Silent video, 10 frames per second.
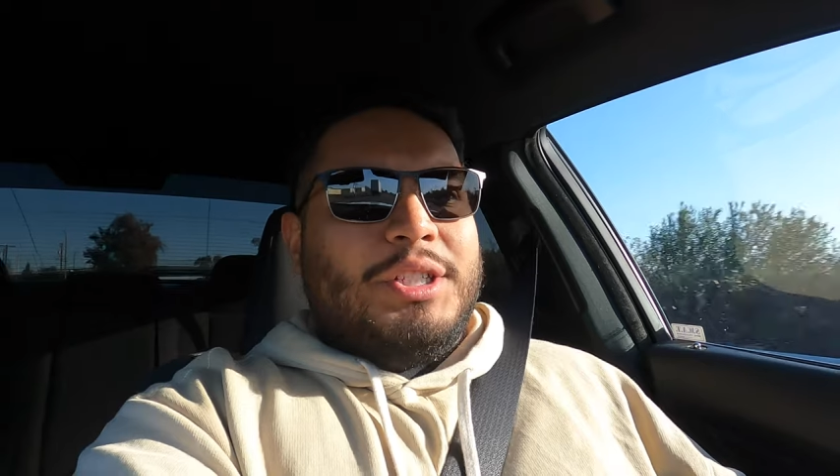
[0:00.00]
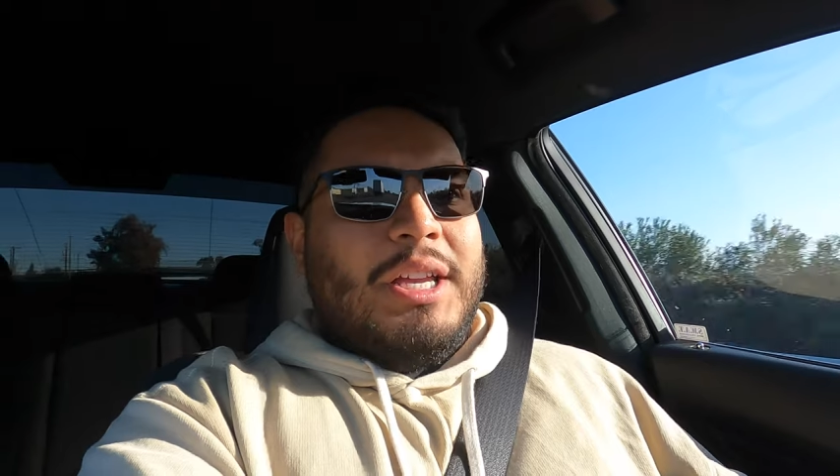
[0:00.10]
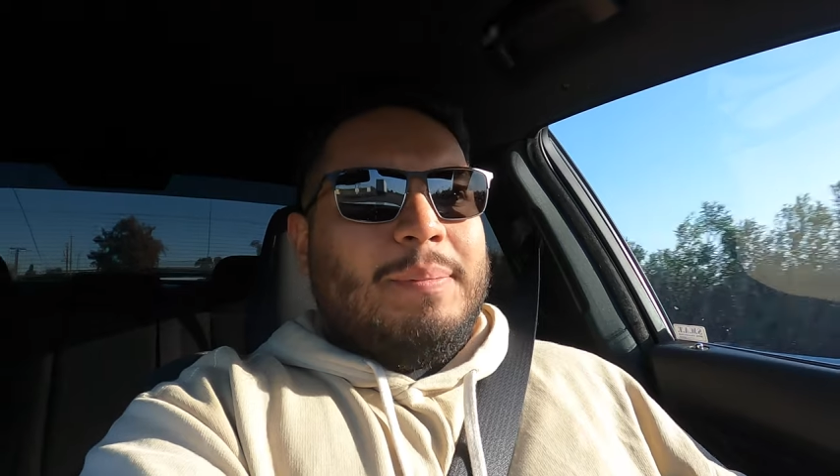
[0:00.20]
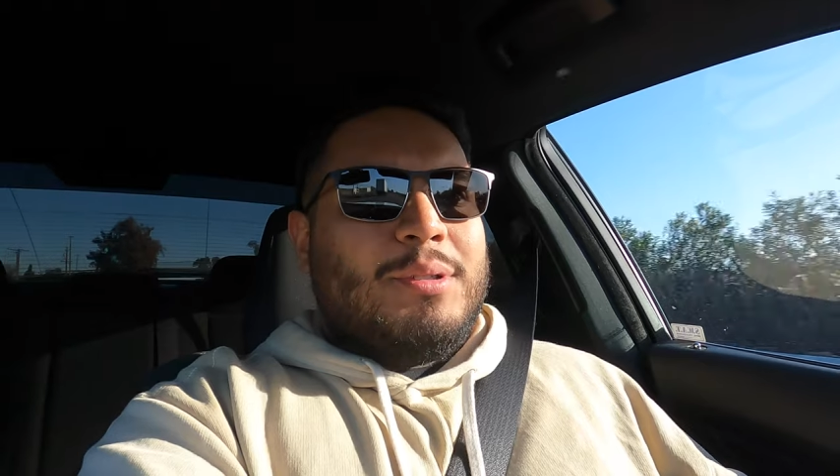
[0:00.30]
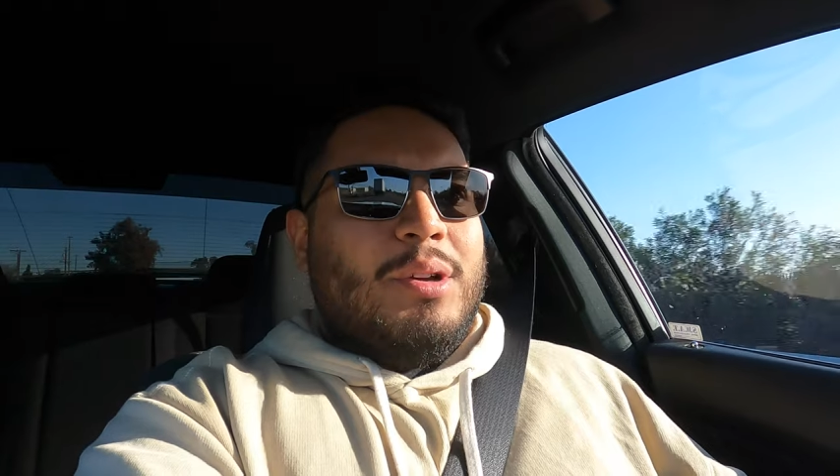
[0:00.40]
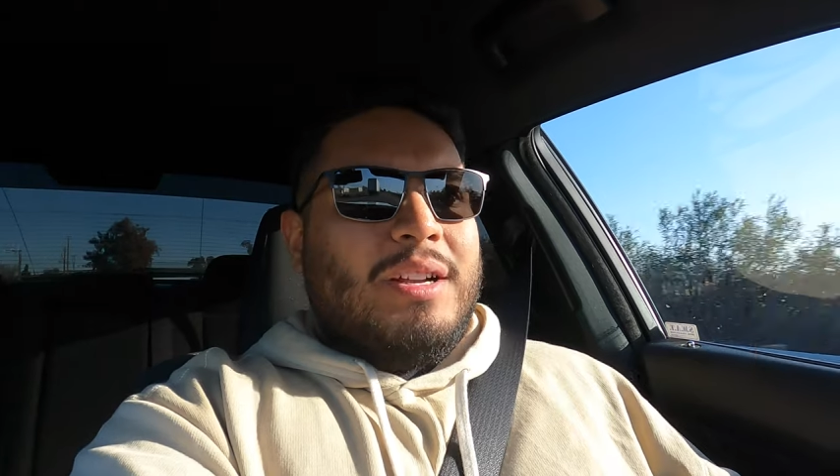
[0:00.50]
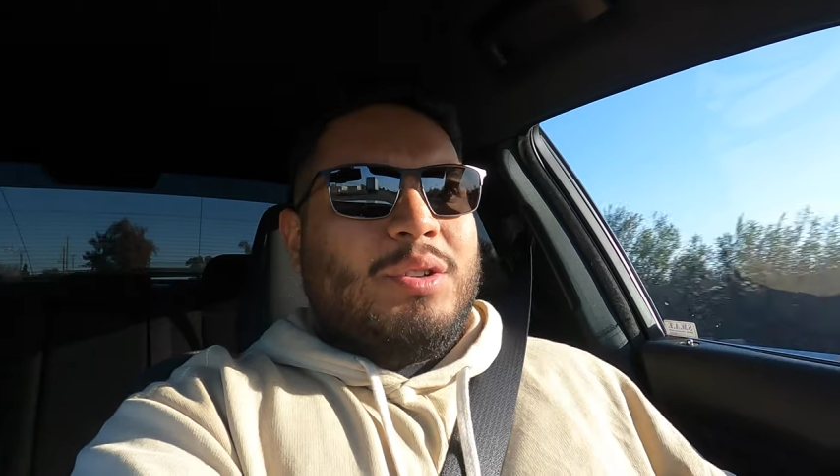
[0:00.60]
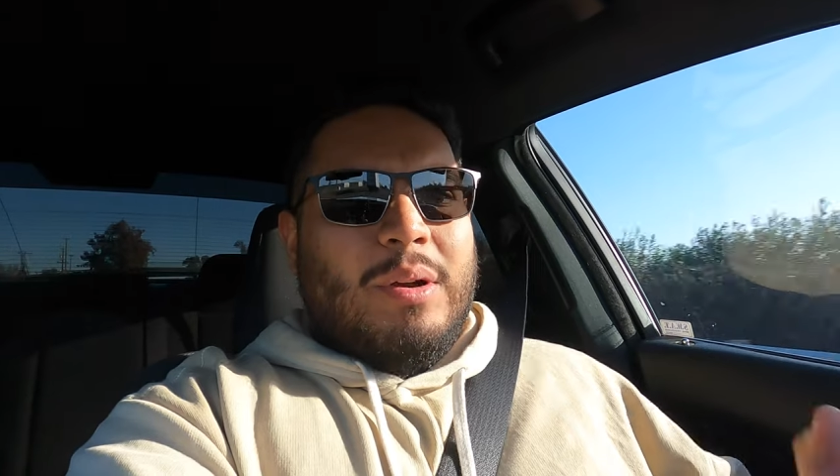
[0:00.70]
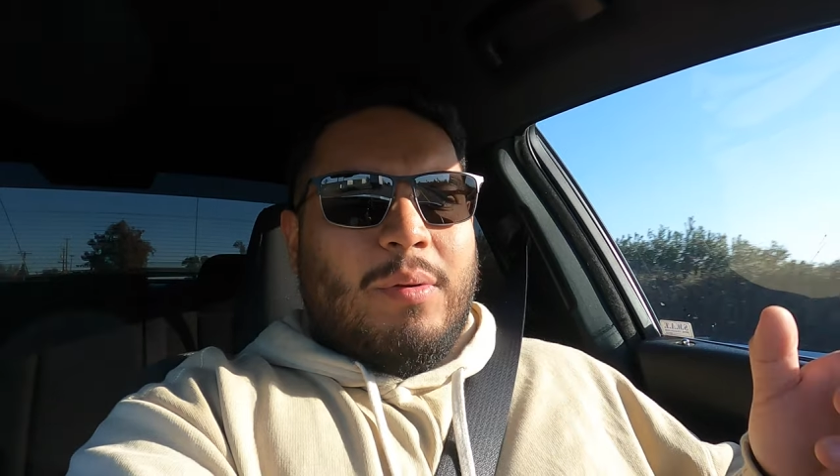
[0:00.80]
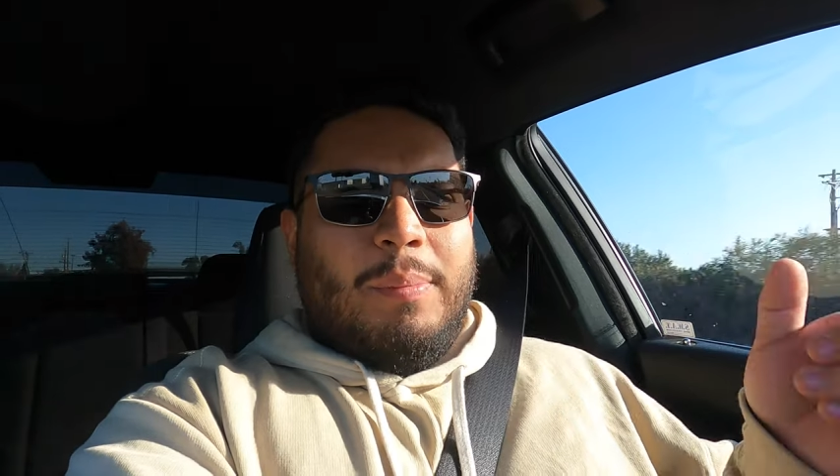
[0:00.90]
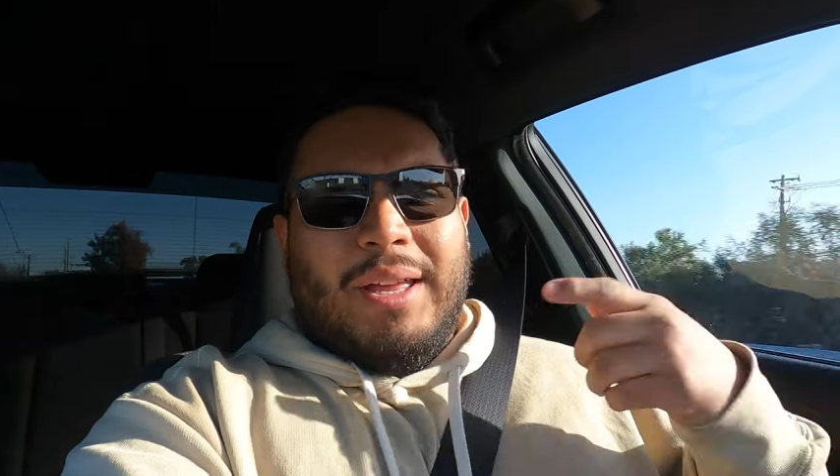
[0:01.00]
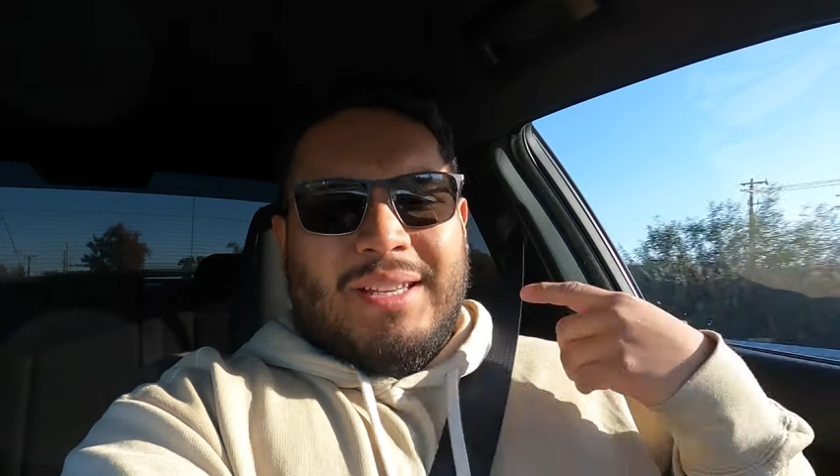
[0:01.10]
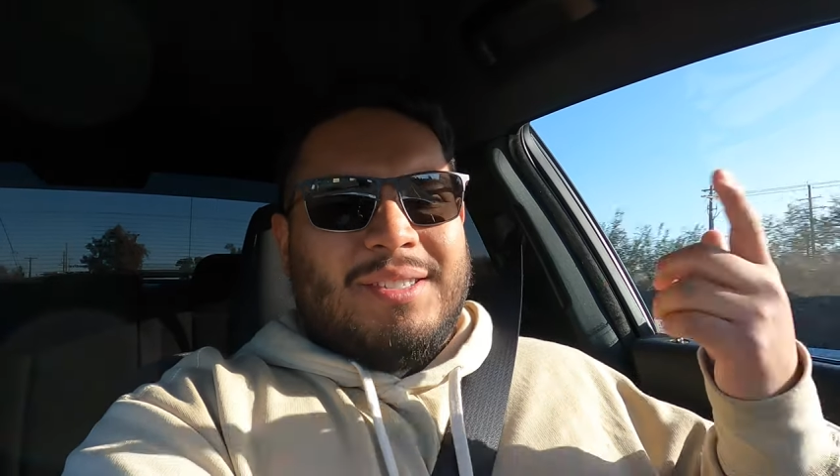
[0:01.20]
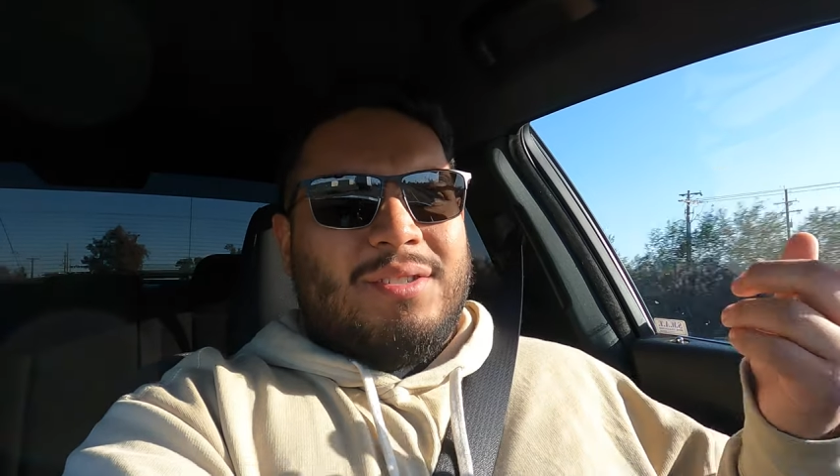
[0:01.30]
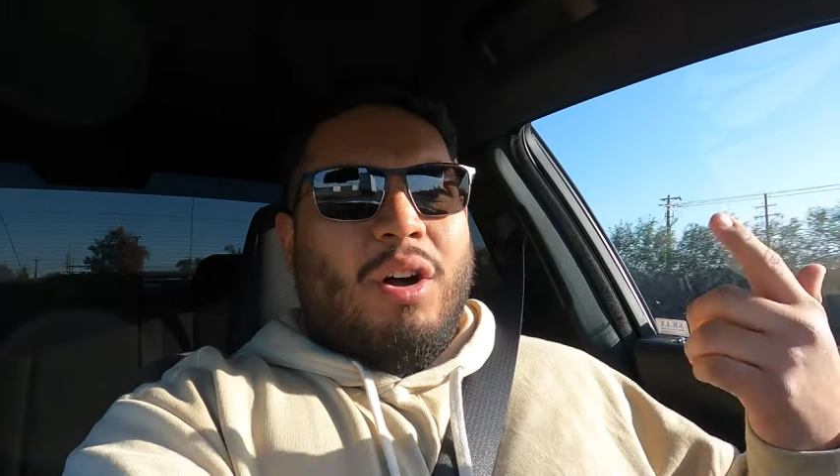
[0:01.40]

cheap so i just want to replace